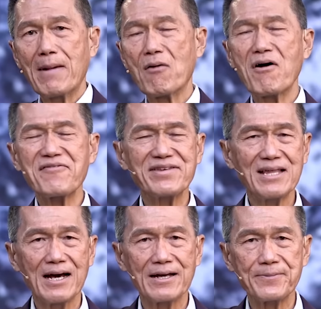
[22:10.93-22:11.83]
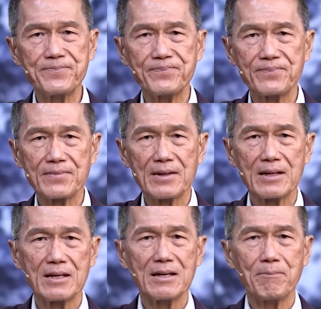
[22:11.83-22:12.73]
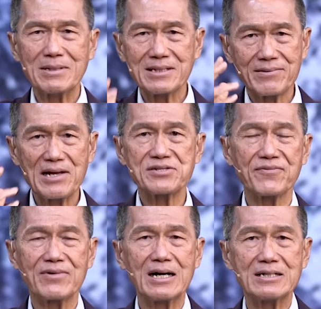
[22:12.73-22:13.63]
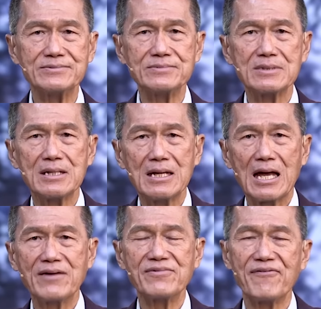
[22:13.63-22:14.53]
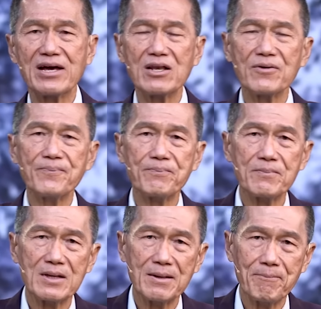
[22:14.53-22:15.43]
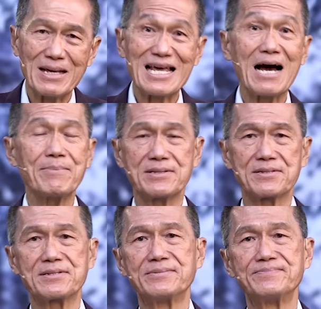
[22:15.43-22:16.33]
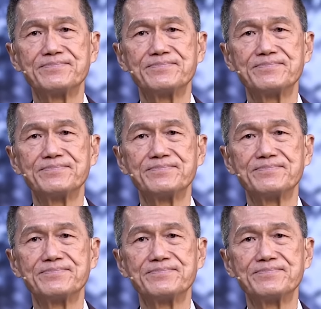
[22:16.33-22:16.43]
My wife and I, by the grace of God, have developed many habits.